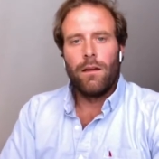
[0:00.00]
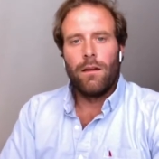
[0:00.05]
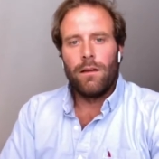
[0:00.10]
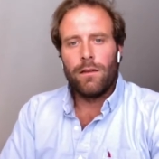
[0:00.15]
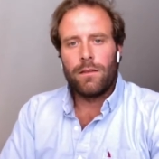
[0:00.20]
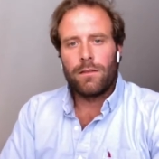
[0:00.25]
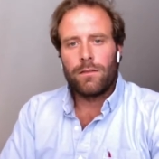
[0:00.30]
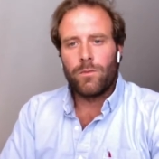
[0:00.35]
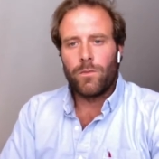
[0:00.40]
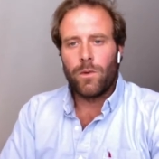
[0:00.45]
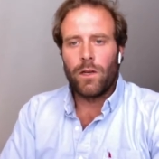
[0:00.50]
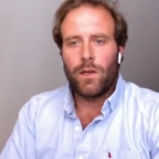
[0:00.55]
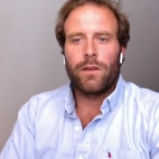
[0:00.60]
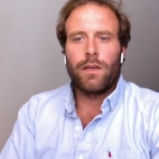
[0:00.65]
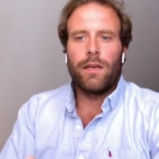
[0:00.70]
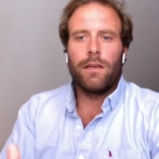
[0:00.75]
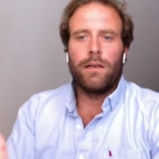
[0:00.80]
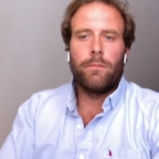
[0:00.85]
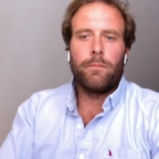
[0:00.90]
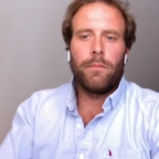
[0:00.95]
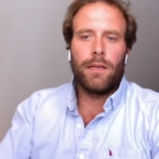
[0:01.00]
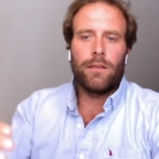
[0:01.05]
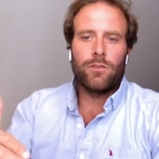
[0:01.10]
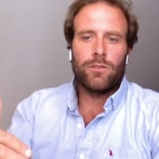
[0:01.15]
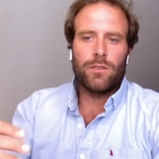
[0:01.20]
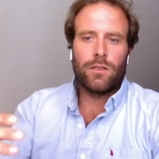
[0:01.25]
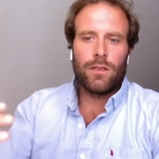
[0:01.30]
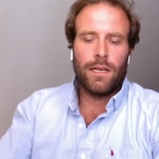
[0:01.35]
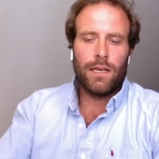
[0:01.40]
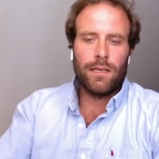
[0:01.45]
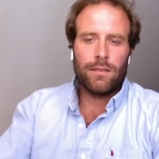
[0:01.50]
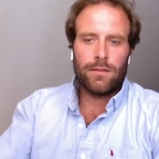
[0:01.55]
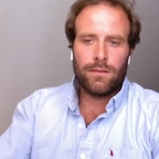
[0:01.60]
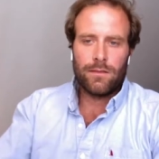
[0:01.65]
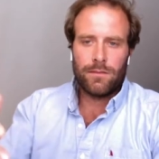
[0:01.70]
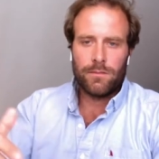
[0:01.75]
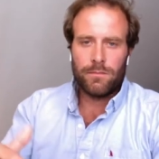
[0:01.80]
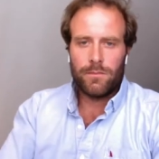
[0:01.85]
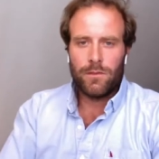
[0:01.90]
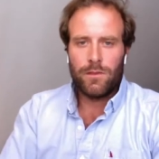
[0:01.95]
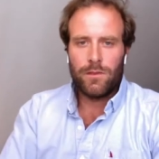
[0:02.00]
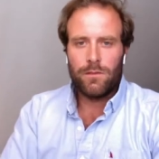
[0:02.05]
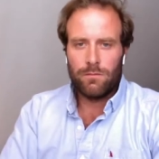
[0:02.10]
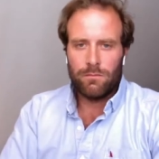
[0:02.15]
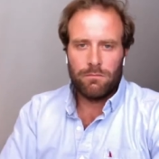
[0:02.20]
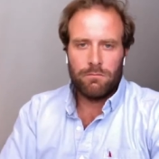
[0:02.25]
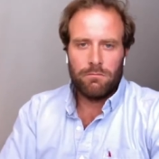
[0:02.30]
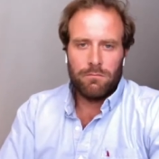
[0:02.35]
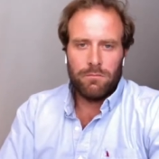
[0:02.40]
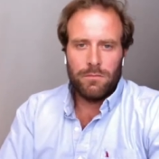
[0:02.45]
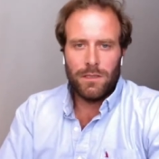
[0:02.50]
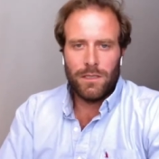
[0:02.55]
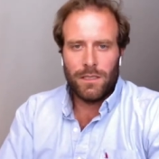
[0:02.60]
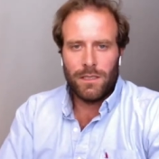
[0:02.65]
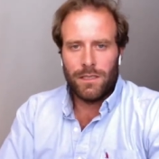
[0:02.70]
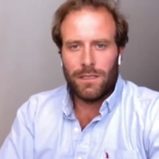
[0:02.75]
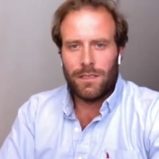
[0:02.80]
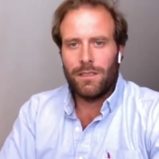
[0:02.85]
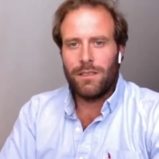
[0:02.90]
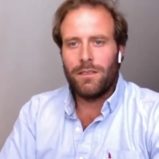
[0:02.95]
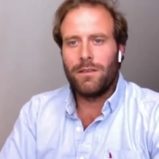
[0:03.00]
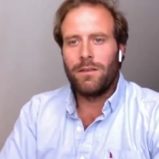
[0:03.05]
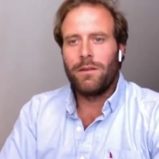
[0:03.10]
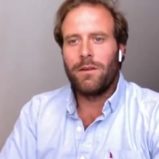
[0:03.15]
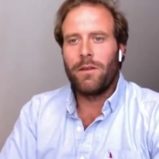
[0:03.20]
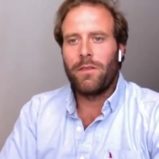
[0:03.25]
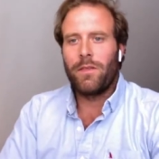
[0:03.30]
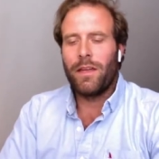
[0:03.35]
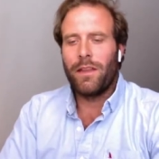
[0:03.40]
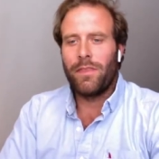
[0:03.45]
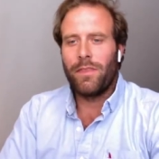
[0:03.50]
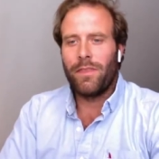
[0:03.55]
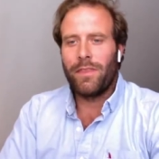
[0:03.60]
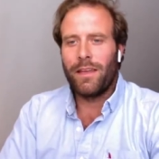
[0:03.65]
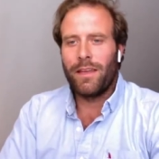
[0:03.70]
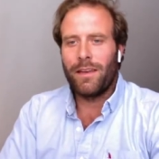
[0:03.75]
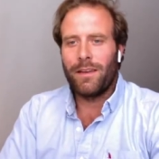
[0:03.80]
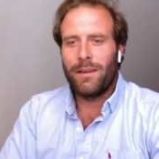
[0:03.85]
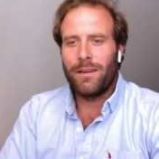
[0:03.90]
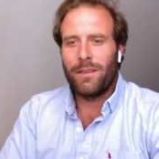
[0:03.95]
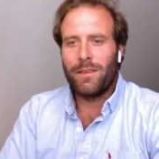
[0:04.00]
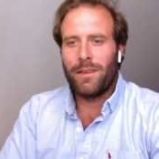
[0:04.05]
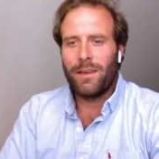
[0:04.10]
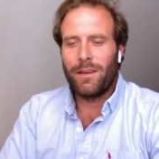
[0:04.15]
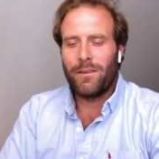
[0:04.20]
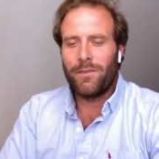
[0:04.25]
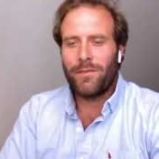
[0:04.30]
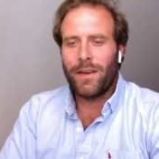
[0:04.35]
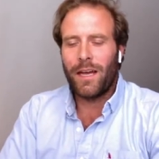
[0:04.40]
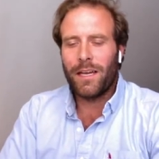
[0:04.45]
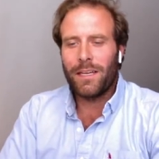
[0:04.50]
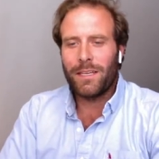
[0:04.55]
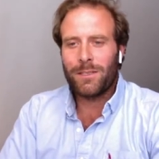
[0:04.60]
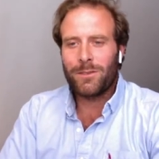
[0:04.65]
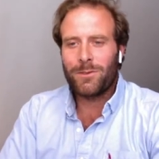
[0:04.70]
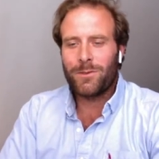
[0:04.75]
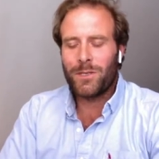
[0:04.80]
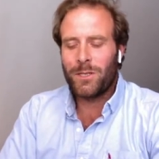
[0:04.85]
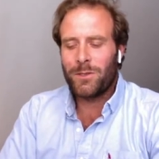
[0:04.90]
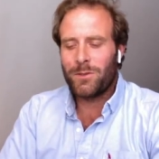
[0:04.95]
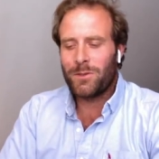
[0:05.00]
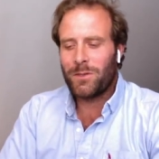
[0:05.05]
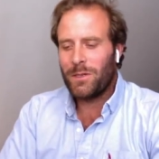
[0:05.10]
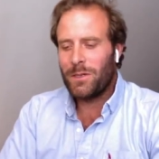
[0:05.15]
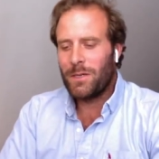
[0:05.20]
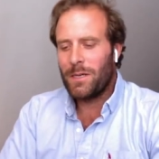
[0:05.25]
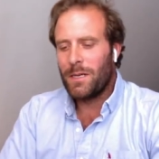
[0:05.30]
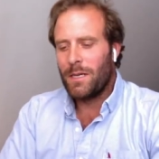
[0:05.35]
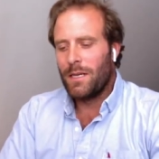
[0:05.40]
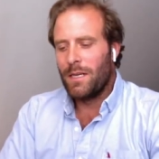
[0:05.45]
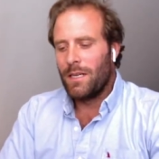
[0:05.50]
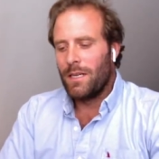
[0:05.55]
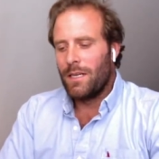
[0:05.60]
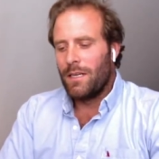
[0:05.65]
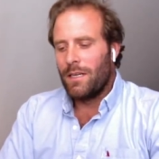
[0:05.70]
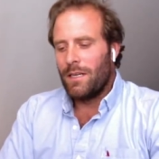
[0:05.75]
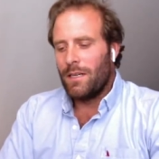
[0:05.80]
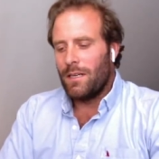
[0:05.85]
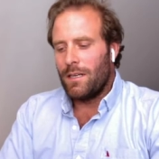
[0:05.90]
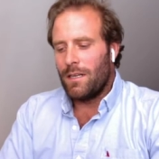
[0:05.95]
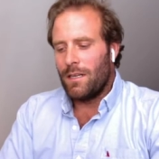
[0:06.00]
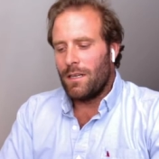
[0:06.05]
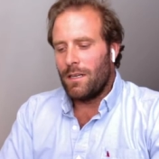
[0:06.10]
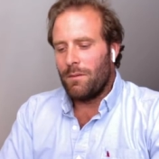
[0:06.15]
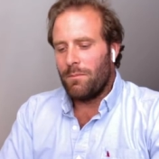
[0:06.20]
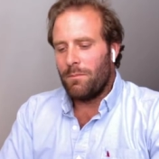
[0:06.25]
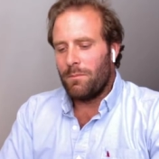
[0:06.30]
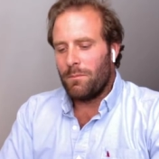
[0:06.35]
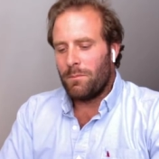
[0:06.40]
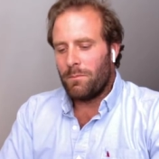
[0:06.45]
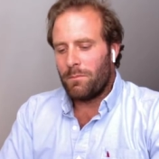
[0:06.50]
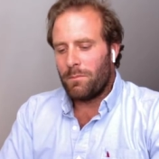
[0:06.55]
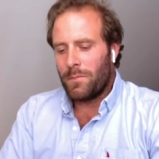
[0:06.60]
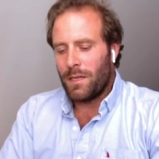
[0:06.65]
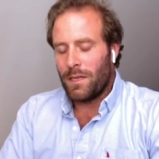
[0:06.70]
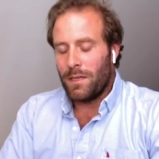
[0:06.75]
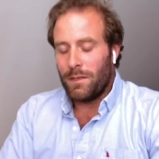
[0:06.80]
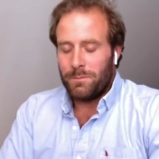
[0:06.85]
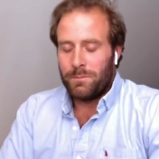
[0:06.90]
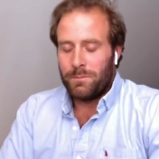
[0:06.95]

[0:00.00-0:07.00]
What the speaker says: It's one dimension less than a flying drone. But